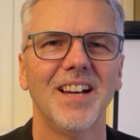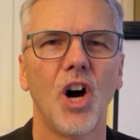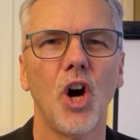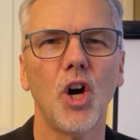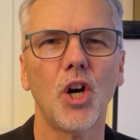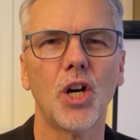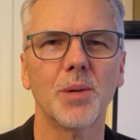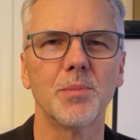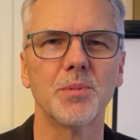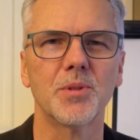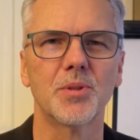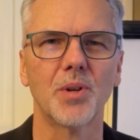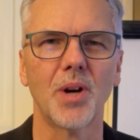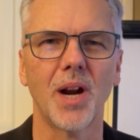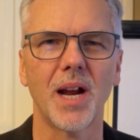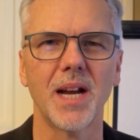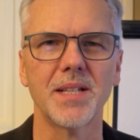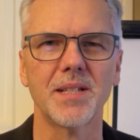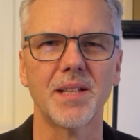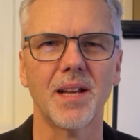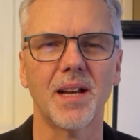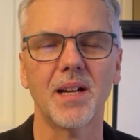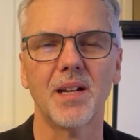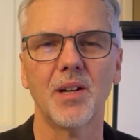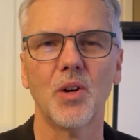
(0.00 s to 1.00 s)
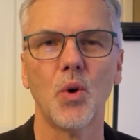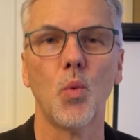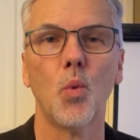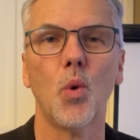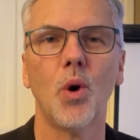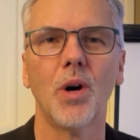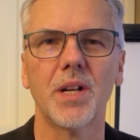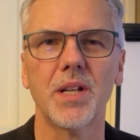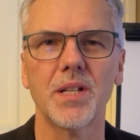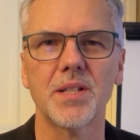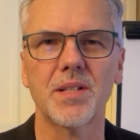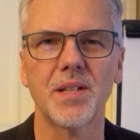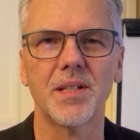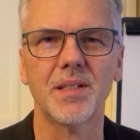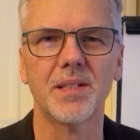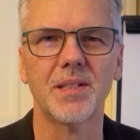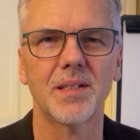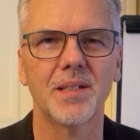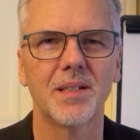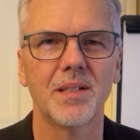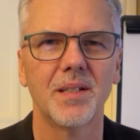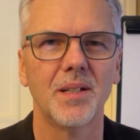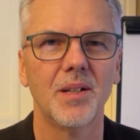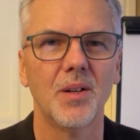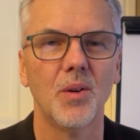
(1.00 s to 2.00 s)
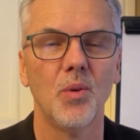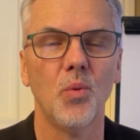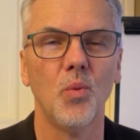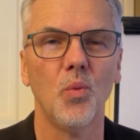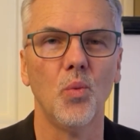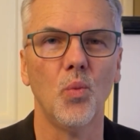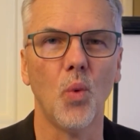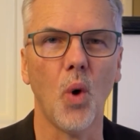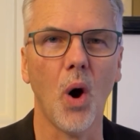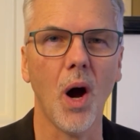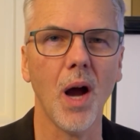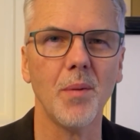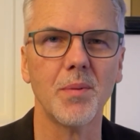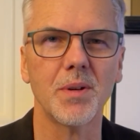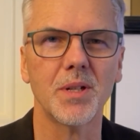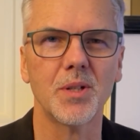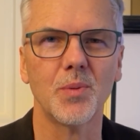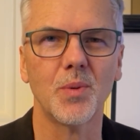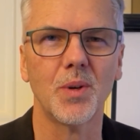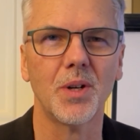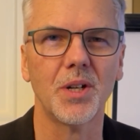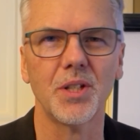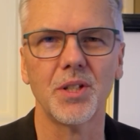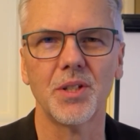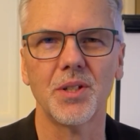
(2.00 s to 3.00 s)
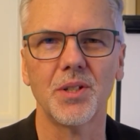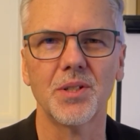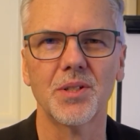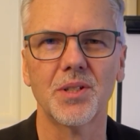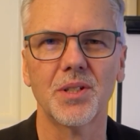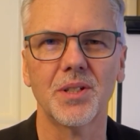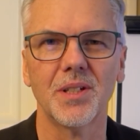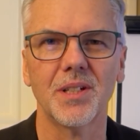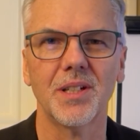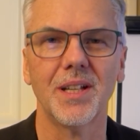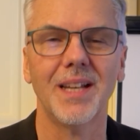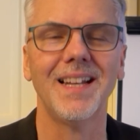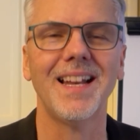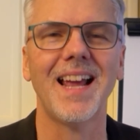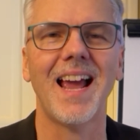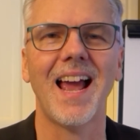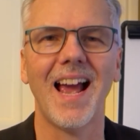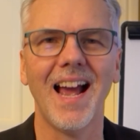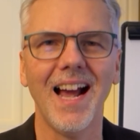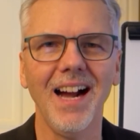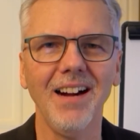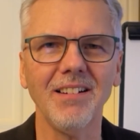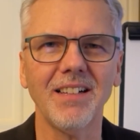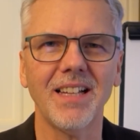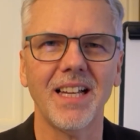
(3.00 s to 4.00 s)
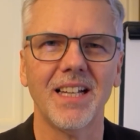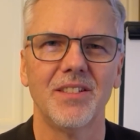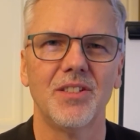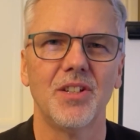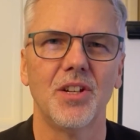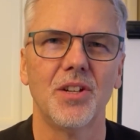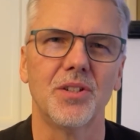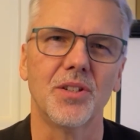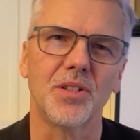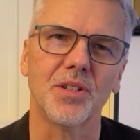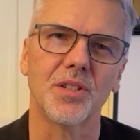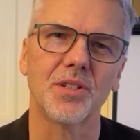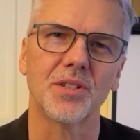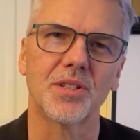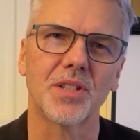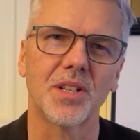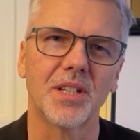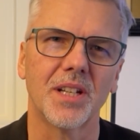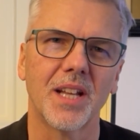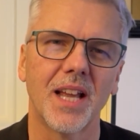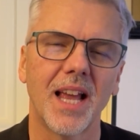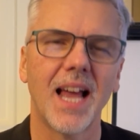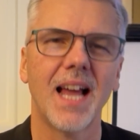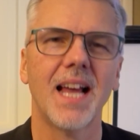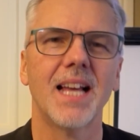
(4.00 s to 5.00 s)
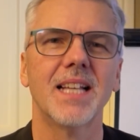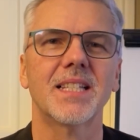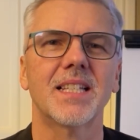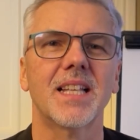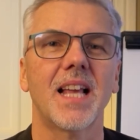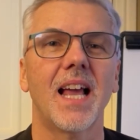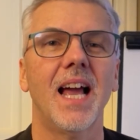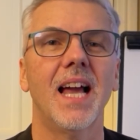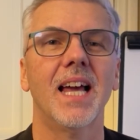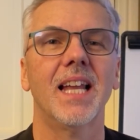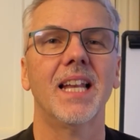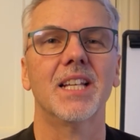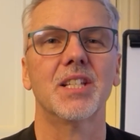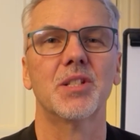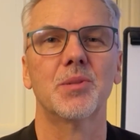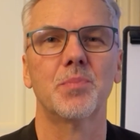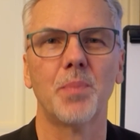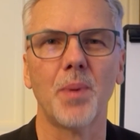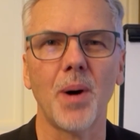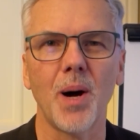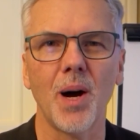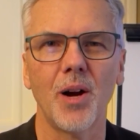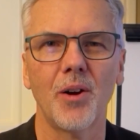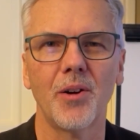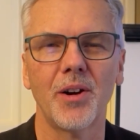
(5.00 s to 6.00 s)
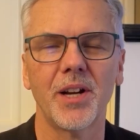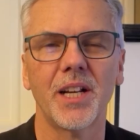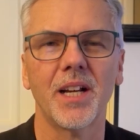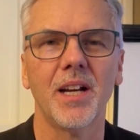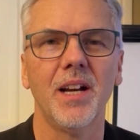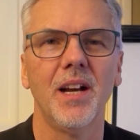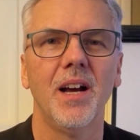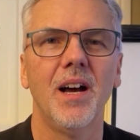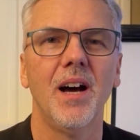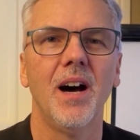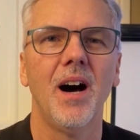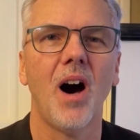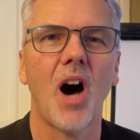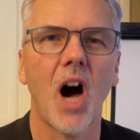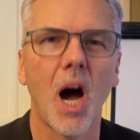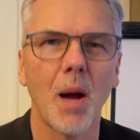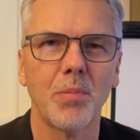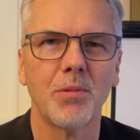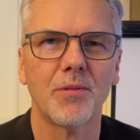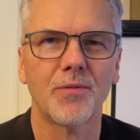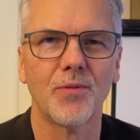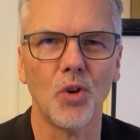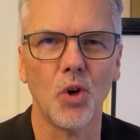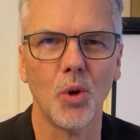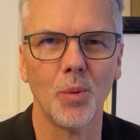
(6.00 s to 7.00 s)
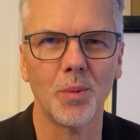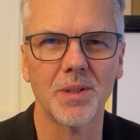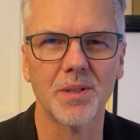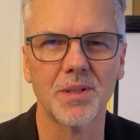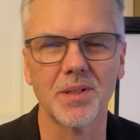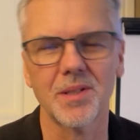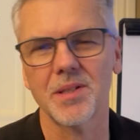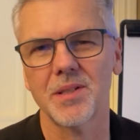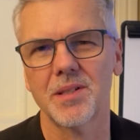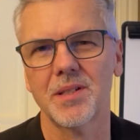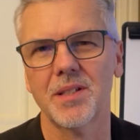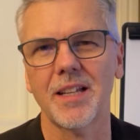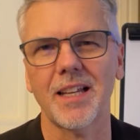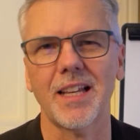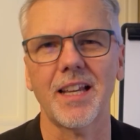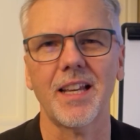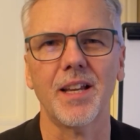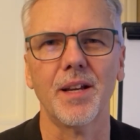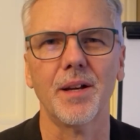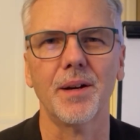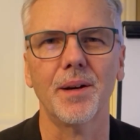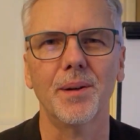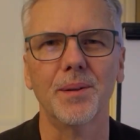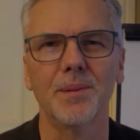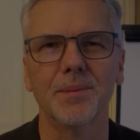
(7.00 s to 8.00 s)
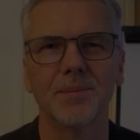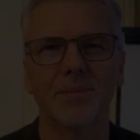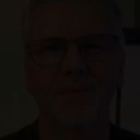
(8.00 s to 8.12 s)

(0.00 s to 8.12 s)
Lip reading: Occam's razor. What is it? Why would you want to use it? And how can you use it as an aspiring high-performance CEO?